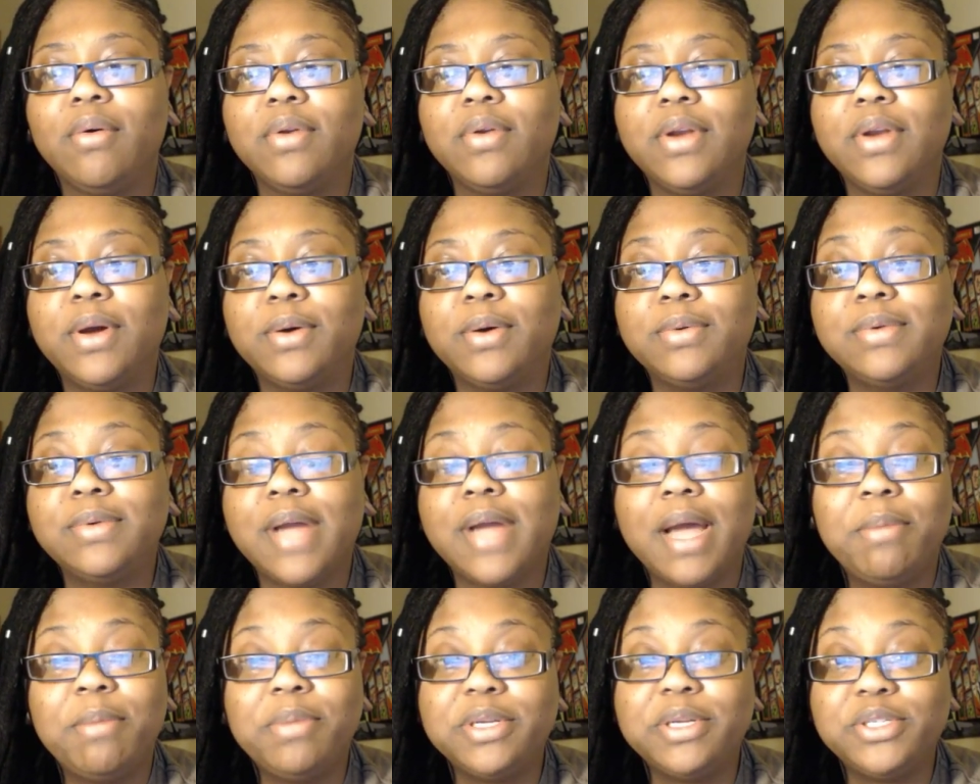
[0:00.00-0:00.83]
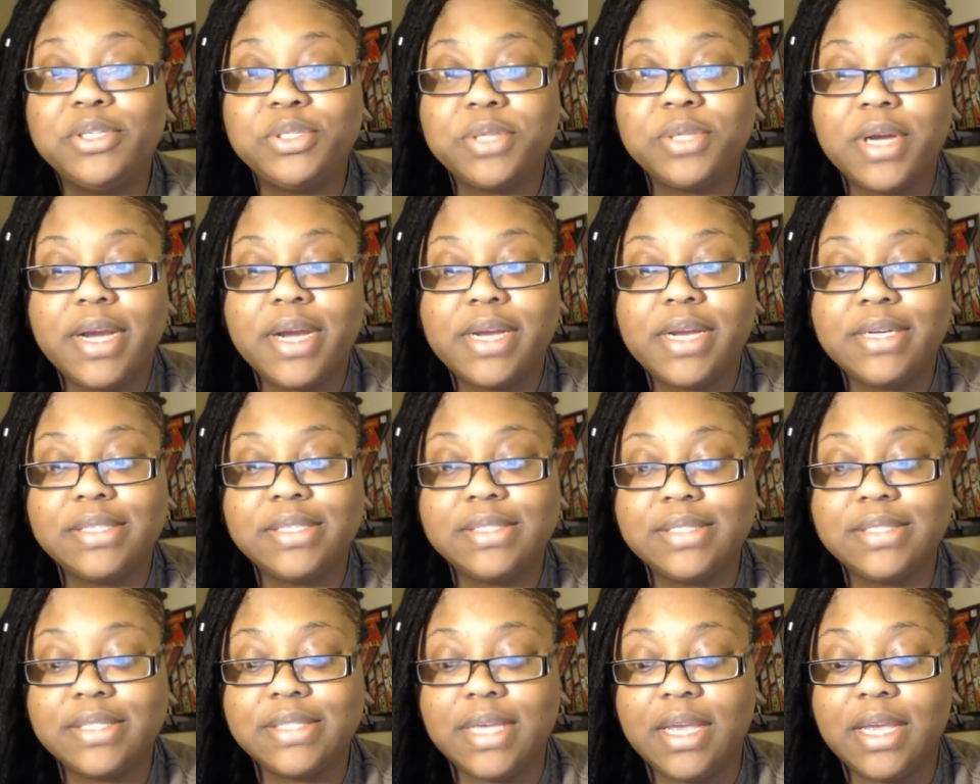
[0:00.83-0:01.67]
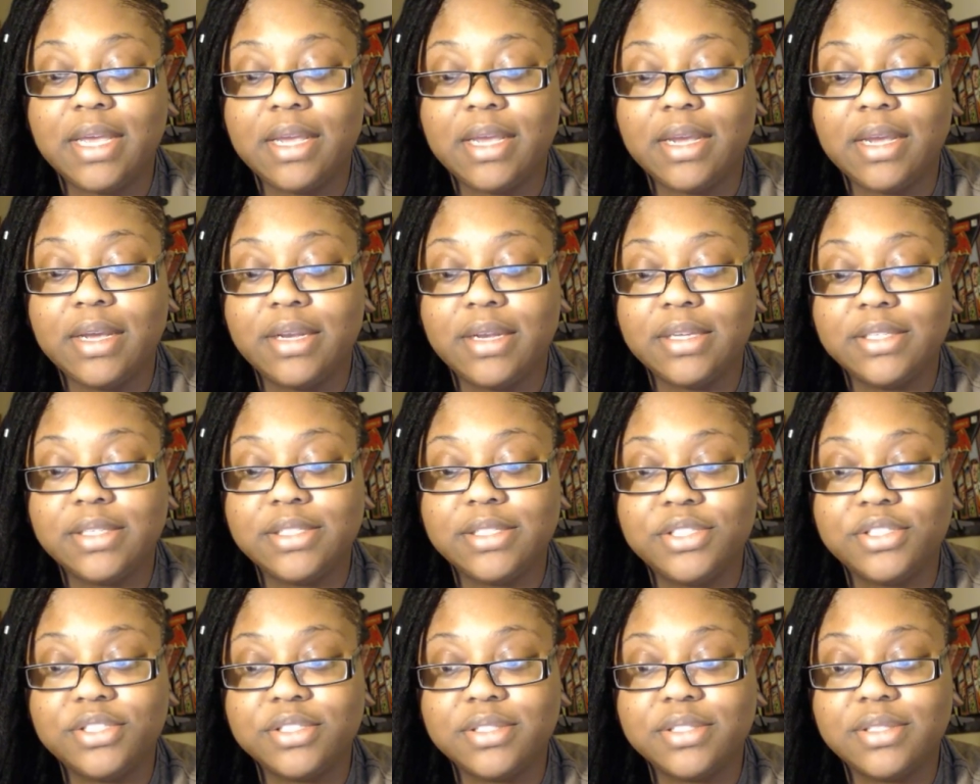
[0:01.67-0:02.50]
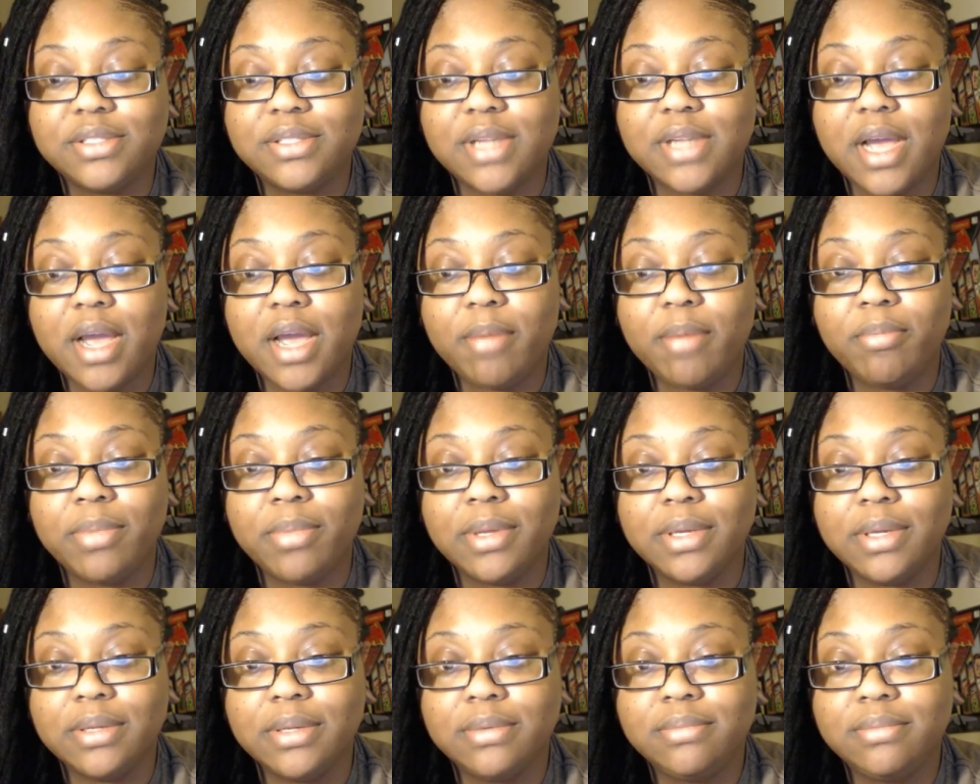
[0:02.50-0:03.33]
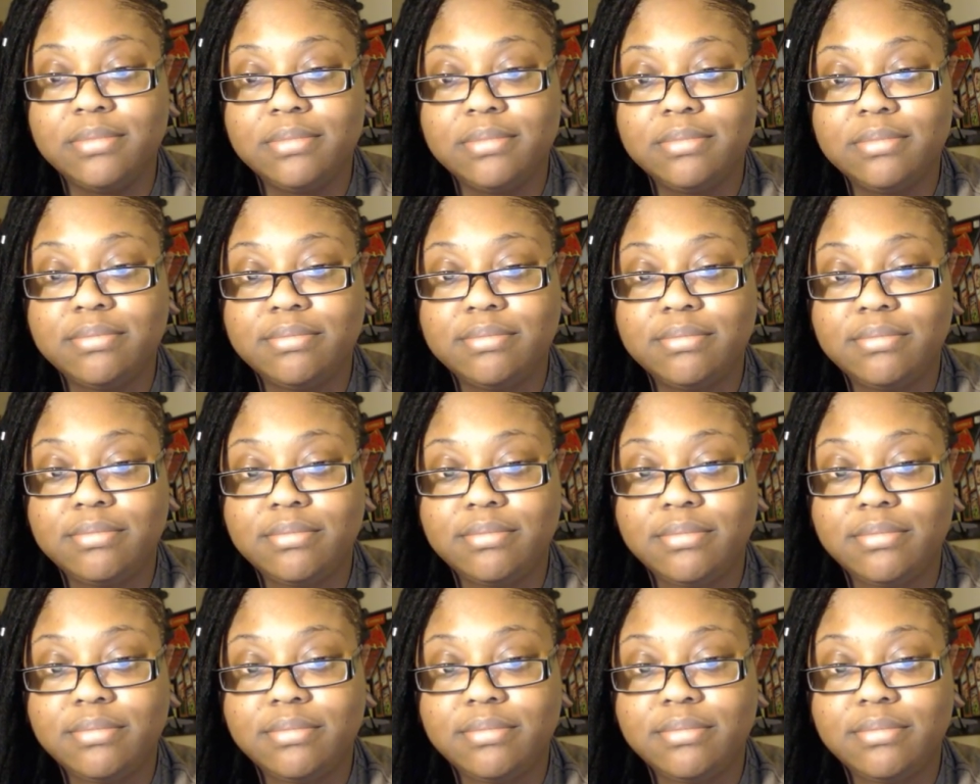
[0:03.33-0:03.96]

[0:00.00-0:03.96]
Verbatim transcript: I don't know. I've been trying to sing and it's just not been,